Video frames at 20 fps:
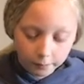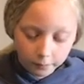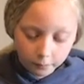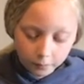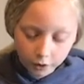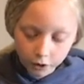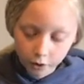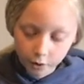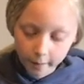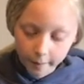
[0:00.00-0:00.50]

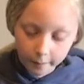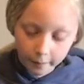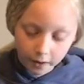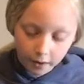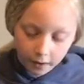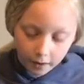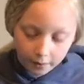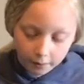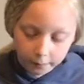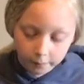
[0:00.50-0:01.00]
So I'm going
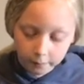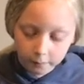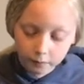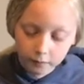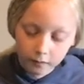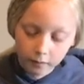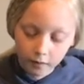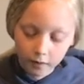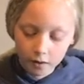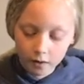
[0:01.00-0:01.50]

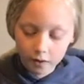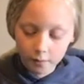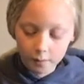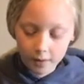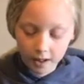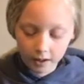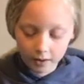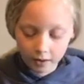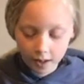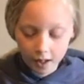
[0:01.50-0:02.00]
to make
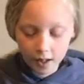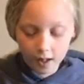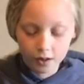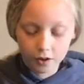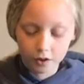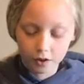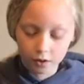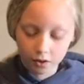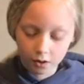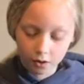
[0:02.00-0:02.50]
the edges
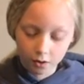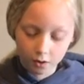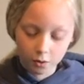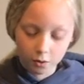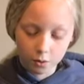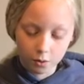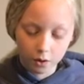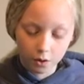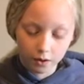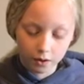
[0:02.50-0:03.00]
look cool
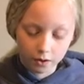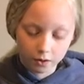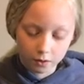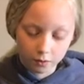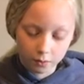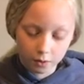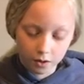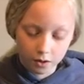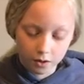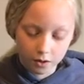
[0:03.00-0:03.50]
on this one,
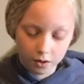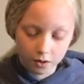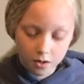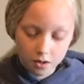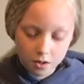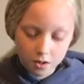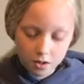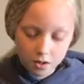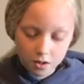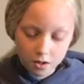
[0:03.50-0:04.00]
and
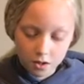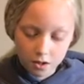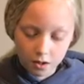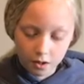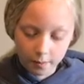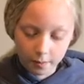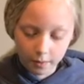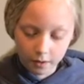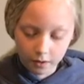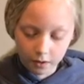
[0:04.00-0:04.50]
I'm
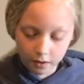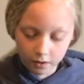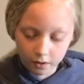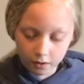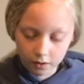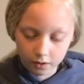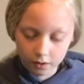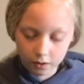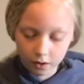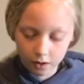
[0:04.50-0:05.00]
going to
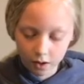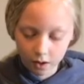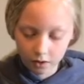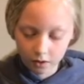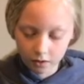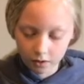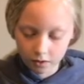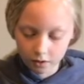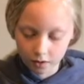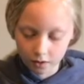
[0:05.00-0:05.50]
cut
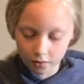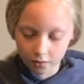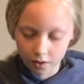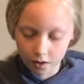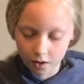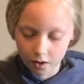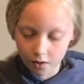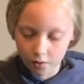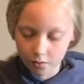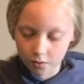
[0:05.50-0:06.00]
this
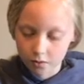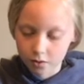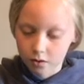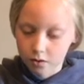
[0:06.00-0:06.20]
around.